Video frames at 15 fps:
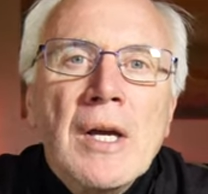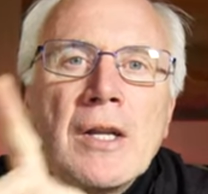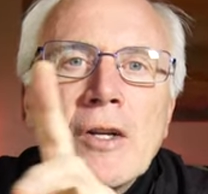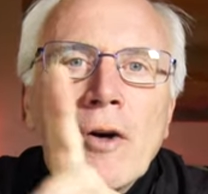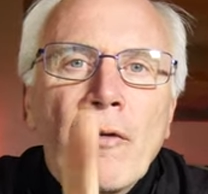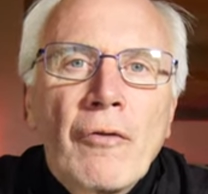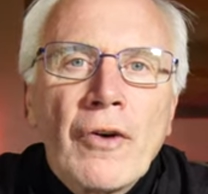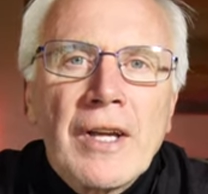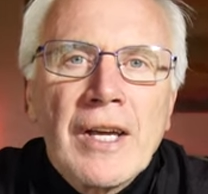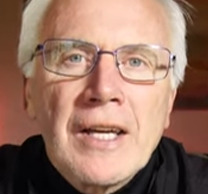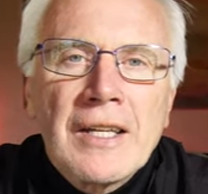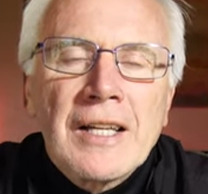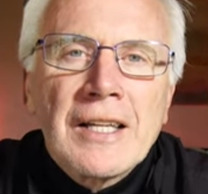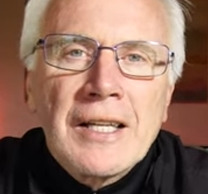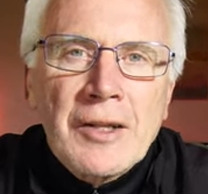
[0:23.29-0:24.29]
Don't
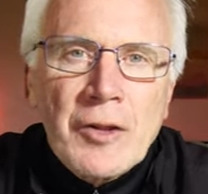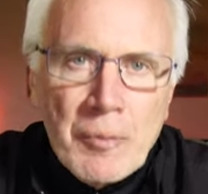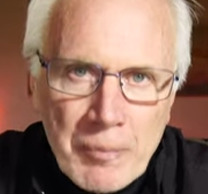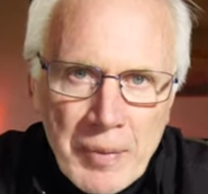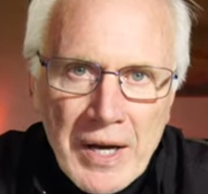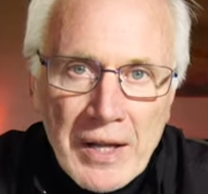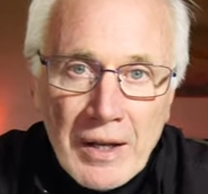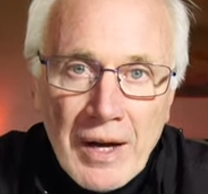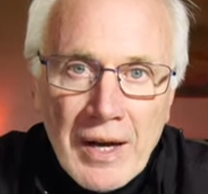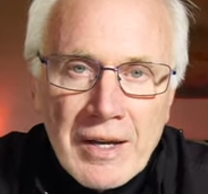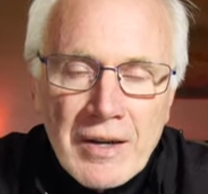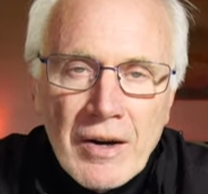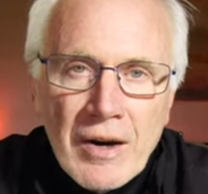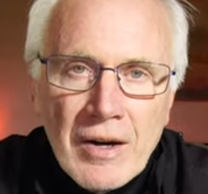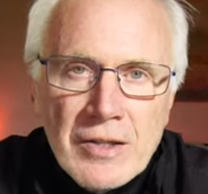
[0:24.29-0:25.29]
forget, click the bell
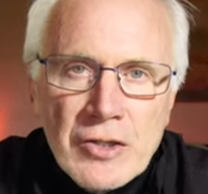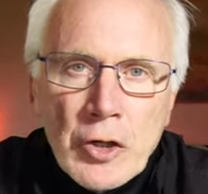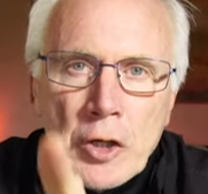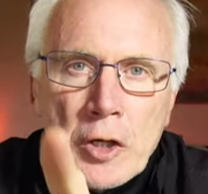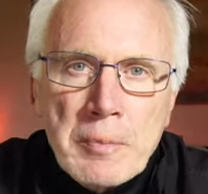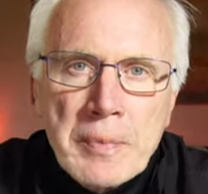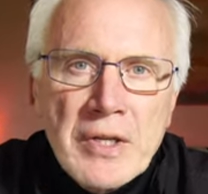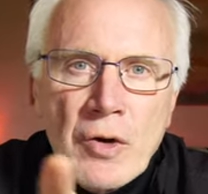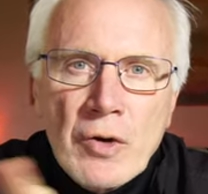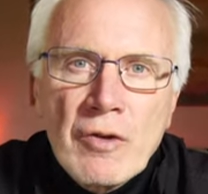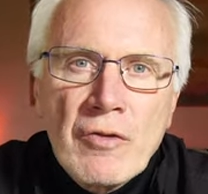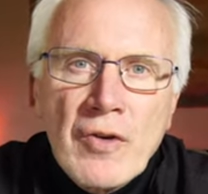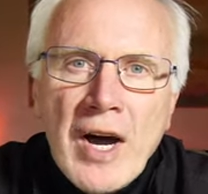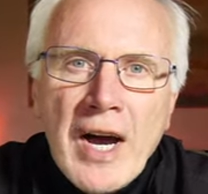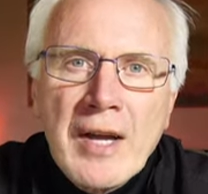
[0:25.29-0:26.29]
icon so you'll be
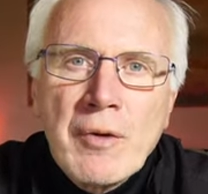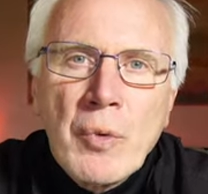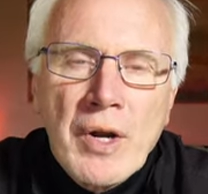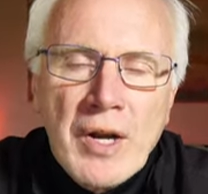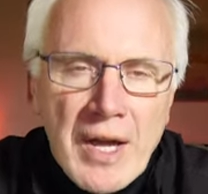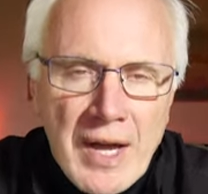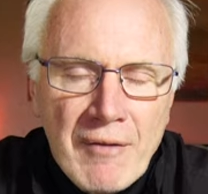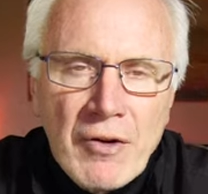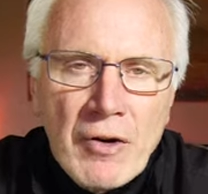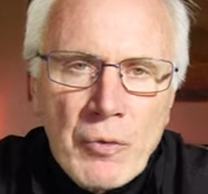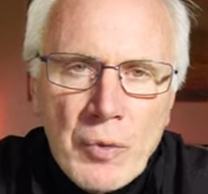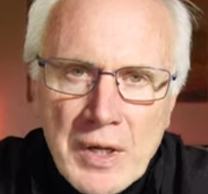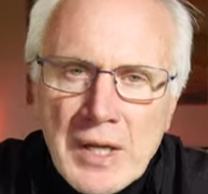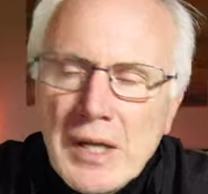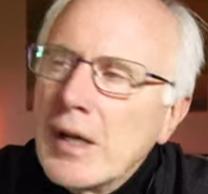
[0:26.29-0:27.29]
notified
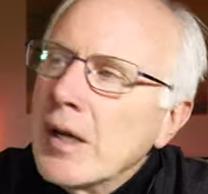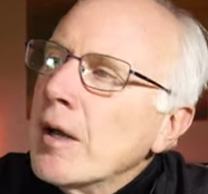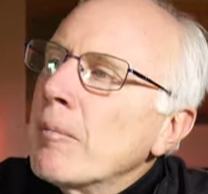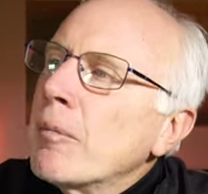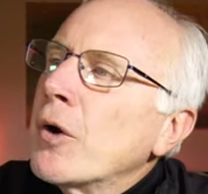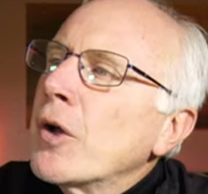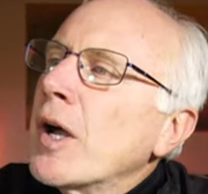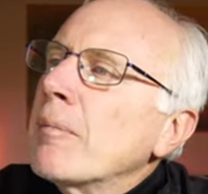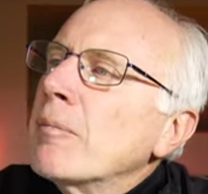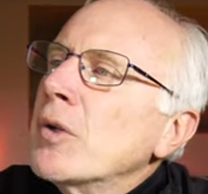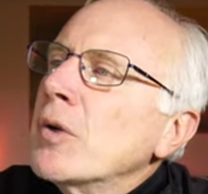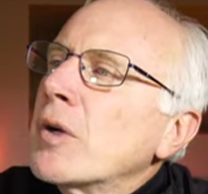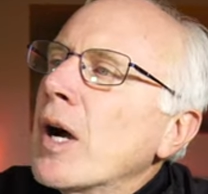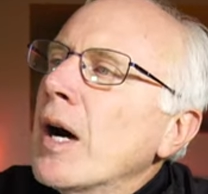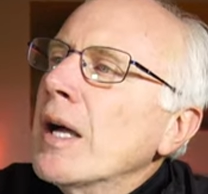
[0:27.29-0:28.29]
whenever we put up
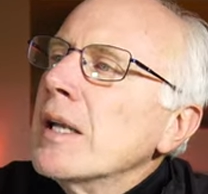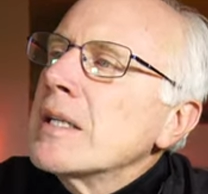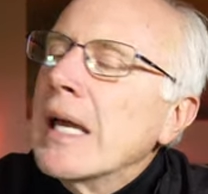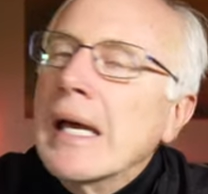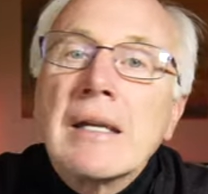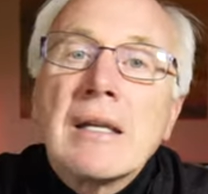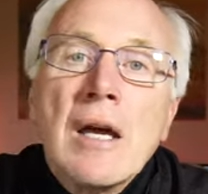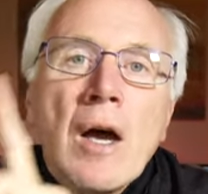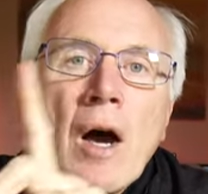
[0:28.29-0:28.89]
new content.